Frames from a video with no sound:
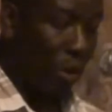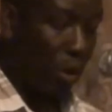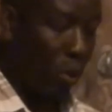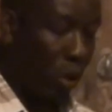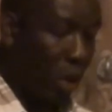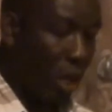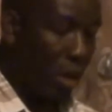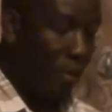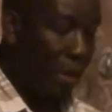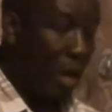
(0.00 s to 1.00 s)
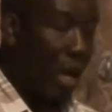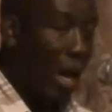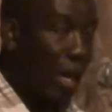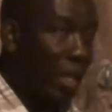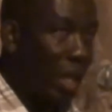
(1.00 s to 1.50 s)
our local
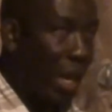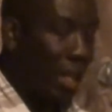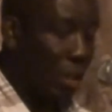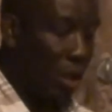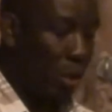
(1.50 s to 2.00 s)
and international